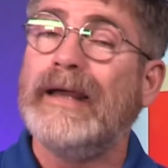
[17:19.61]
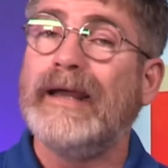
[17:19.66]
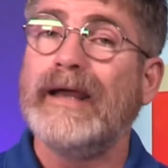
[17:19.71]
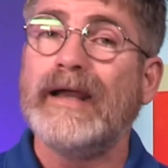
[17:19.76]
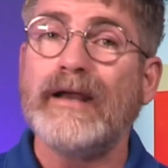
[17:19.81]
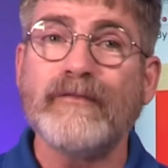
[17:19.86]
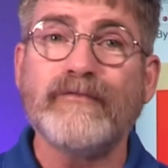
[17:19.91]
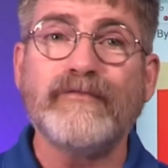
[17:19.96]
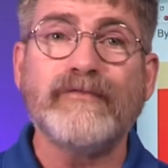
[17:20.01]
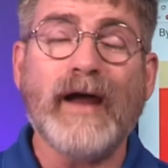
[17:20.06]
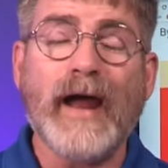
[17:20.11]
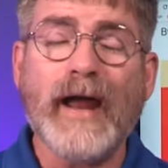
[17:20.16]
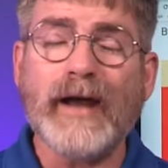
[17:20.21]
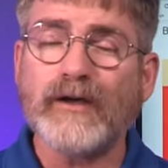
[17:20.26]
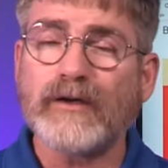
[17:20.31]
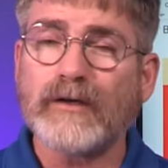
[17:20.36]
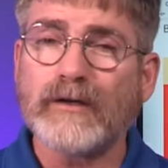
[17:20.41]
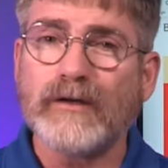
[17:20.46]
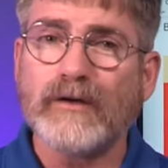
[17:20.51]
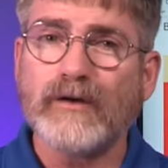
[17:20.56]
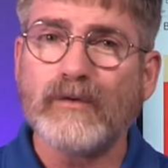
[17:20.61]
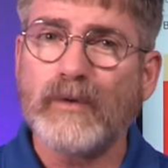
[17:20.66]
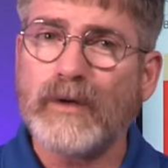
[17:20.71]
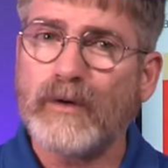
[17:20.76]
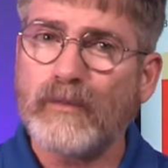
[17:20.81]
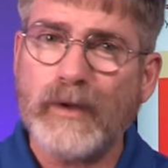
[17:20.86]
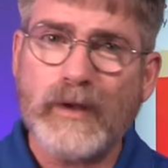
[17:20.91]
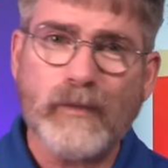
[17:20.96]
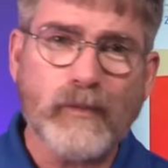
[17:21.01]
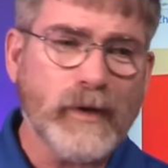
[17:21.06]
And in fact,
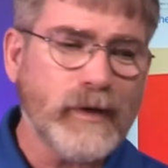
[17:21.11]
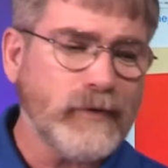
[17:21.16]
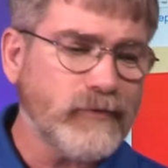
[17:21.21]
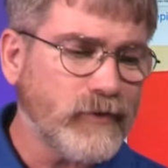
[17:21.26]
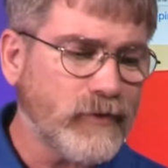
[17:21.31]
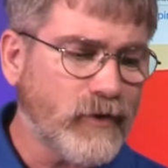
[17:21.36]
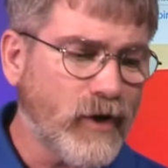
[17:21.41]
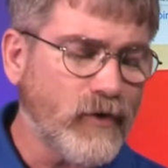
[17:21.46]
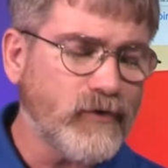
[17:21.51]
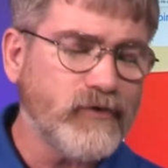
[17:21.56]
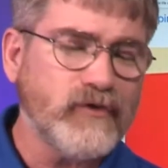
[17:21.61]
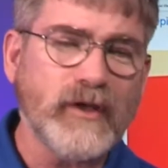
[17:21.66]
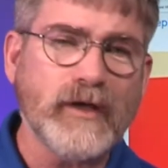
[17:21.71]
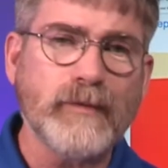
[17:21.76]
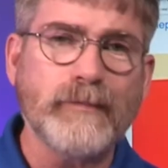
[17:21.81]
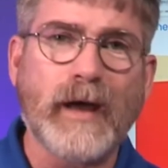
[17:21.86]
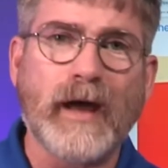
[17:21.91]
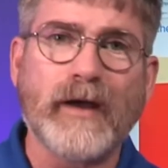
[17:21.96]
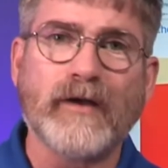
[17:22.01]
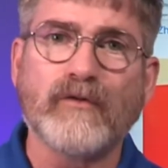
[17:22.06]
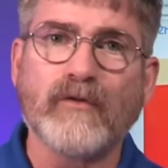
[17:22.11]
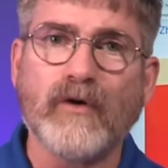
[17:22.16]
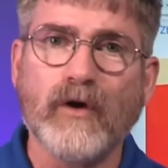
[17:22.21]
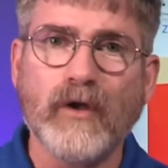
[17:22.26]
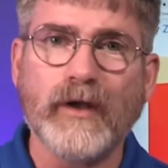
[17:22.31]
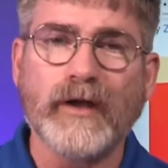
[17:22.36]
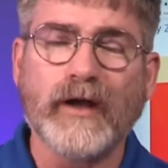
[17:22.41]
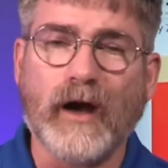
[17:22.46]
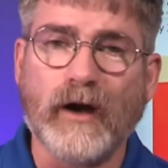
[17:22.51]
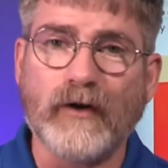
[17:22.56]
when we went to go see about
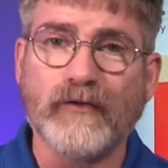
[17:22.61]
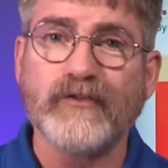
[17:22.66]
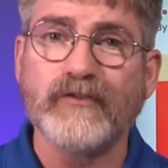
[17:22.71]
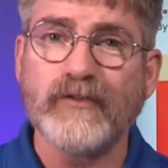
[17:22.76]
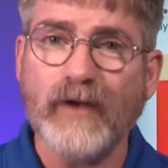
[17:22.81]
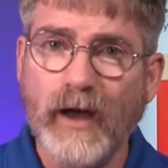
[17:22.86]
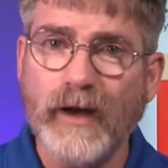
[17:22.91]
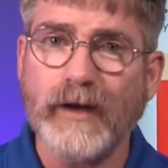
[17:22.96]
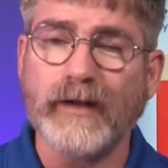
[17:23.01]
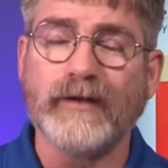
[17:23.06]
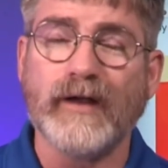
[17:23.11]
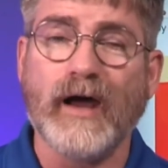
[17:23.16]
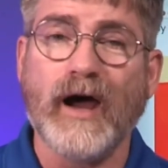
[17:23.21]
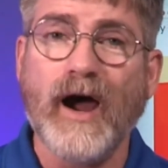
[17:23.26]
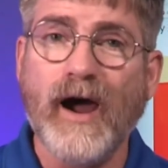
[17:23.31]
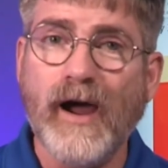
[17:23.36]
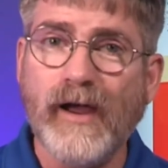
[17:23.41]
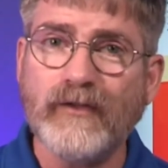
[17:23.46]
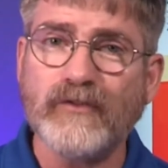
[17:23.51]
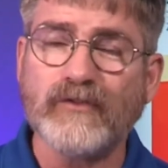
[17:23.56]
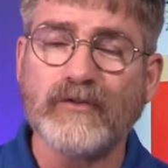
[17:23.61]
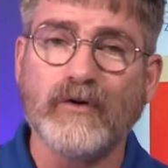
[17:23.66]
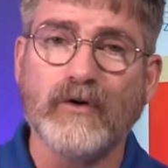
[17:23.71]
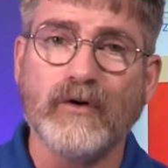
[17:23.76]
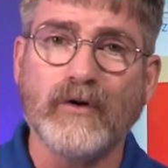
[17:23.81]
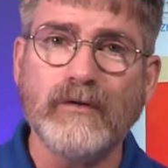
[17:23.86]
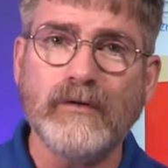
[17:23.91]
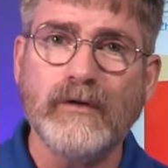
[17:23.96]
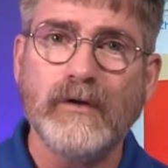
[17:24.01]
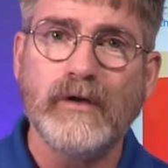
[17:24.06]
enrolling our son into high
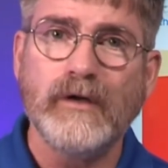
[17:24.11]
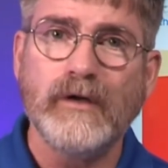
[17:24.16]
school,